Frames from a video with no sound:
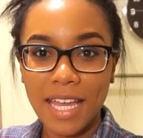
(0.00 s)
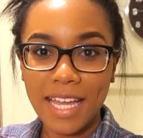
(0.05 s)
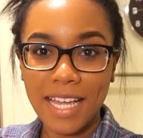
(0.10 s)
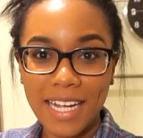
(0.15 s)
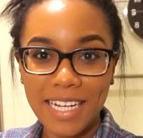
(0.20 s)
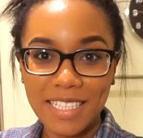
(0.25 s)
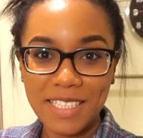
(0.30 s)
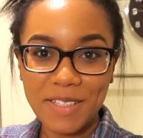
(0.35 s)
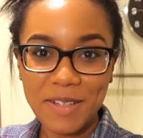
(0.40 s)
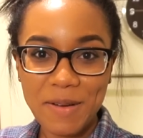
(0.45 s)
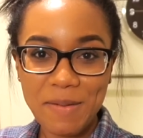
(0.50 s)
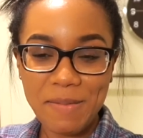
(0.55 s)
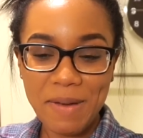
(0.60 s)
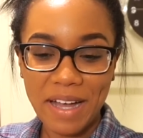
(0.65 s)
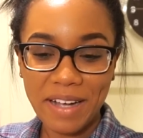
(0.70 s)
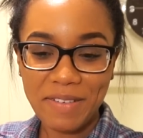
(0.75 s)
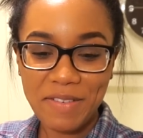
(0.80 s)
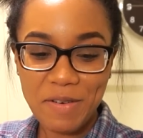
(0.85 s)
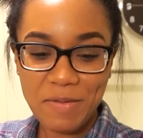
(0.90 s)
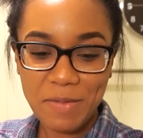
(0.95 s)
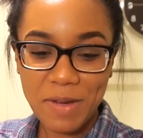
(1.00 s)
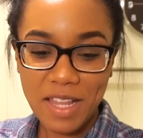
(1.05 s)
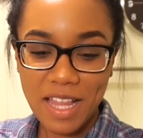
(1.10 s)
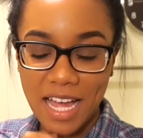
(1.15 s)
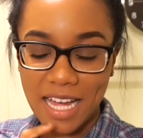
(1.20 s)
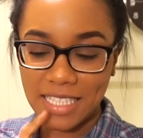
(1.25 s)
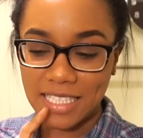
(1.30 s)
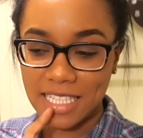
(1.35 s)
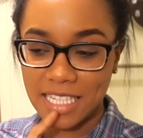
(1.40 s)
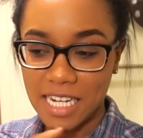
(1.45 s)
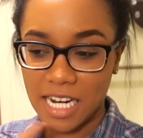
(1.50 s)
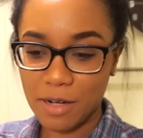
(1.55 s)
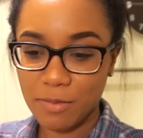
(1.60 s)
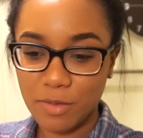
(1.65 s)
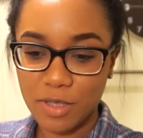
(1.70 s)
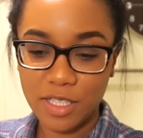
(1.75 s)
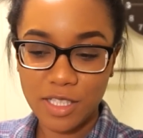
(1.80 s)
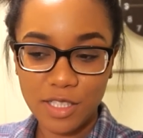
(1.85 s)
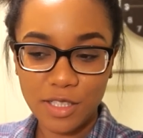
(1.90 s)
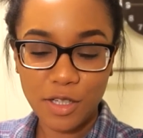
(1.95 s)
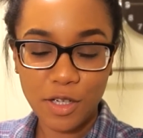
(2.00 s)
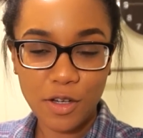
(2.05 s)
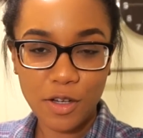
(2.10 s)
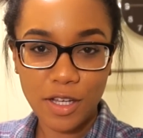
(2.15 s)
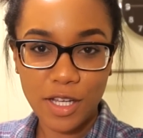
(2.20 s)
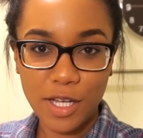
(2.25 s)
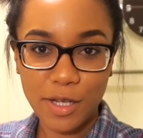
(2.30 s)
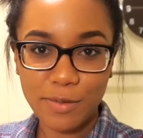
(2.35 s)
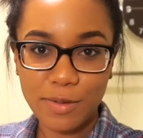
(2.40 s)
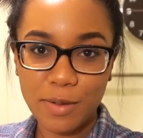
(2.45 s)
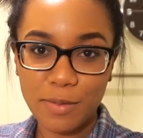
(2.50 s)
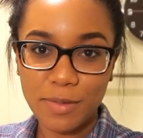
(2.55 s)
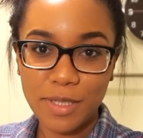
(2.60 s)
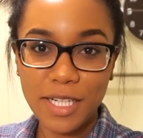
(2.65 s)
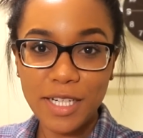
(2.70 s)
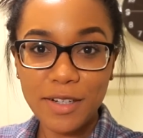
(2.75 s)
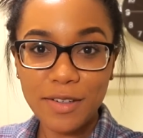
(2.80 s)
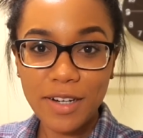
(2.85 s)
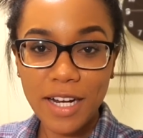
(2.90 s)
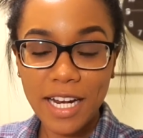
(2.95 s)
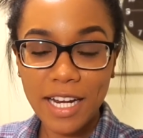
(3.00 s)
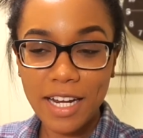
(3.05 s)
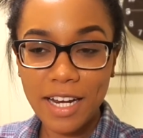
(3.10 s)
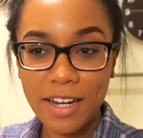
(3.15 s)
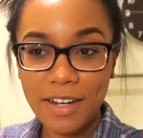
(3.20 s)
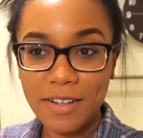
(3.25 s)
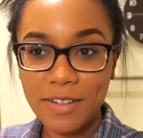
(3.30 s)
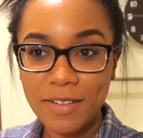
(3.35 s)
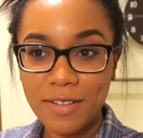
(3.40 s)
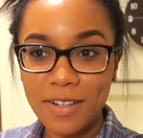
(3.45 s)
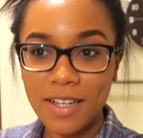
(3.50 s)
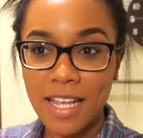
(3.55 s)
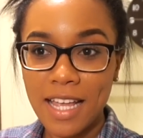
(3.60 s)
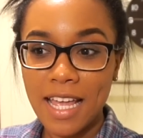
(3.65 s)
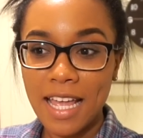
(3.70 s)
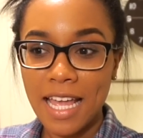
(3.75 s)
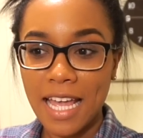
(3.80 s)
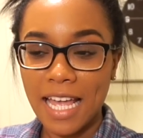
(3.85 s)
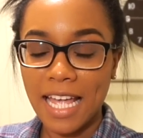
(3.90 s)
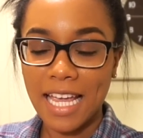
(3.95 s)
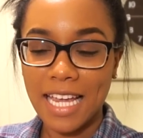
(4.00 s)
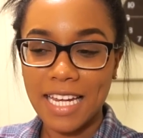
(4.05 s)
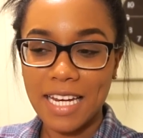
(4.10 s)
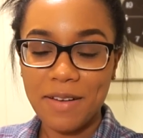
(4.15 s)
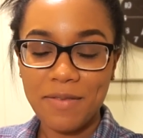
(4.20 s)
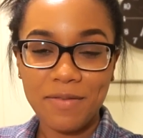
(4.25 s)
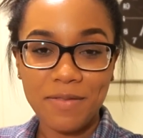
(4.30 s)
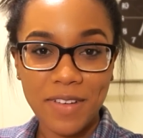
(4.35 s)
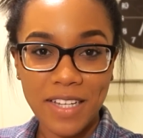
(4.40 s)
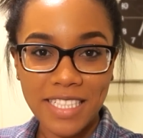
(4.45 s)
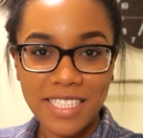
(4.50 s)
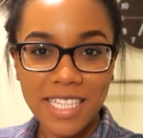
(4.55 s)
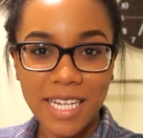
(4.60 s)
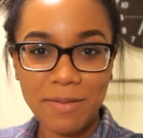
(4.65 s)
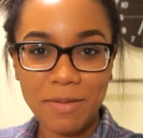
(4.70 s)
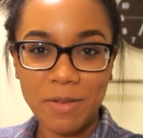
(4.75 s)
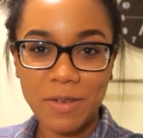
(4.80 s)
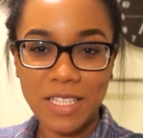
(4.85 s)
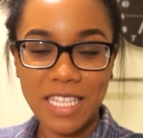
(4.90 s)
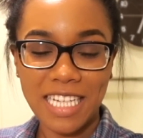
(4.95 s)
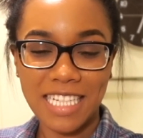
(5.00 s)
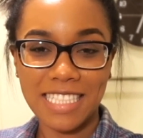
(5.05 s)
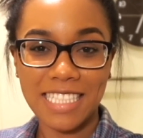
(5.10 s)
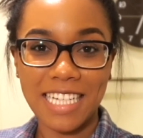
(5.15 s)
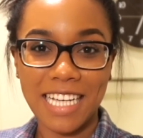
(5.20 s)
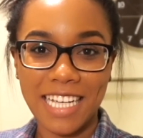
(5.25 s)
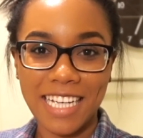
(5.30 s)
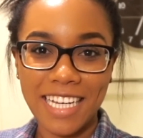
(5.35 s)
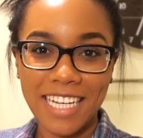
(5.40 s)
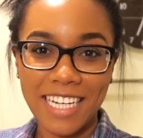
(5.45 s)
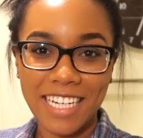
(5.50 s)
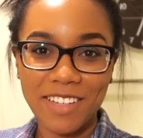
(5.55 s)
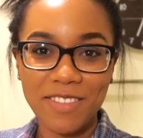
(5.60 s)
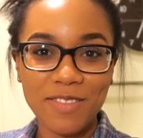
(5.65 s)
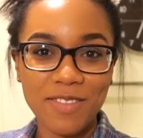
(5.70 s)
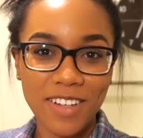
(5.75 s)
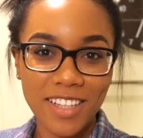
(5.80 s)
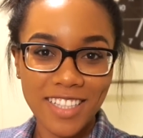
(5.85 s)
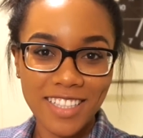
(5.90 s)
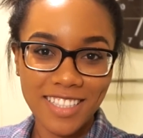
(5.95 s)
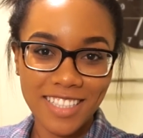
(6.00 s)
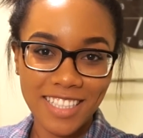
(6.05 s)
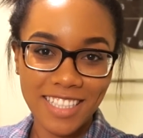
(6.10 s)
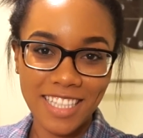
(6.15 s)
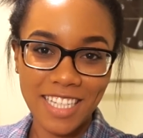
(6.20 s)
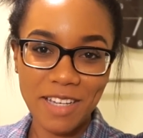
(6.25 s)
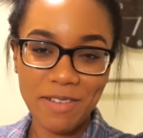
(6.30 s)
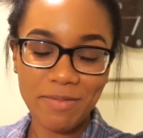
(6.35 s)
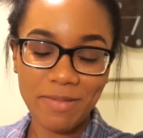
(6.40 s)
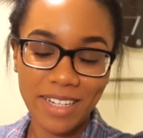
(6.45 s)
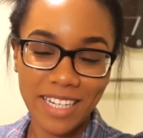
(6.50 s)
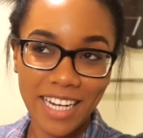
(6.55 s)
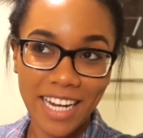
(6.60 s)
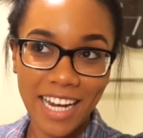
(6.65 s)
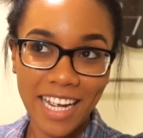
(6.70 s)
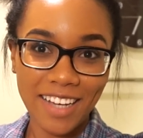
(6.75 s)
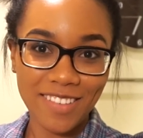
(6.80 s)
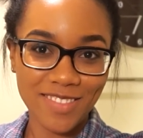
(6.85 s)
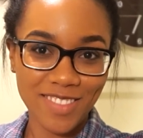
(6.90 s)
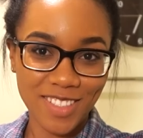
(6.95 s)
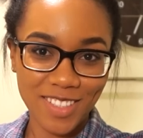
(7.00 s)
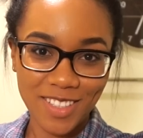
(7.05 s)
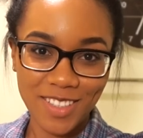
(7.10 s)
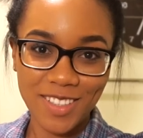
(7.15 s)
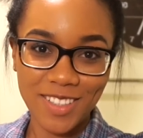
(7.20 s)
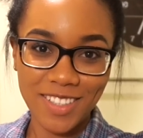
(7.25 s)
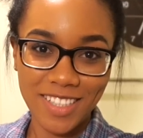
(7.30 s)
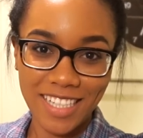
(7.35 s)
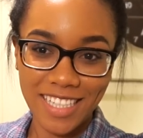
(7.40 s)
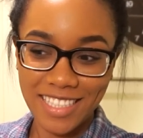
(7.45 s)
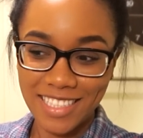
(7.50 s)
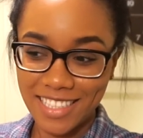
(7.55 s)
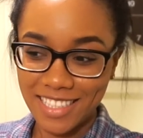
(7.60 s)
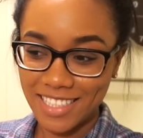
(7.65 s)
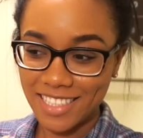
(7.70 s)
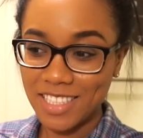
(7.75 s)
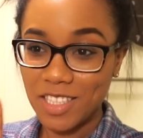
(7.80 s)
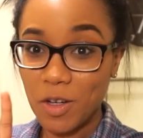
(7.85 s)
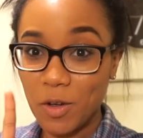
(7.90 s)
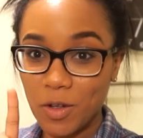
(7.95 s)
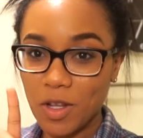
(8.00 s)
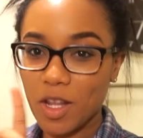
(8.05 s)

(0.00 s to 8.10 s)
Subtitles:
Hey guys, so I'm back from class and I'm just cooking up some dinner right now and I'm FaceTiming with Isaiah and he fell asleep and I have to show you guys this.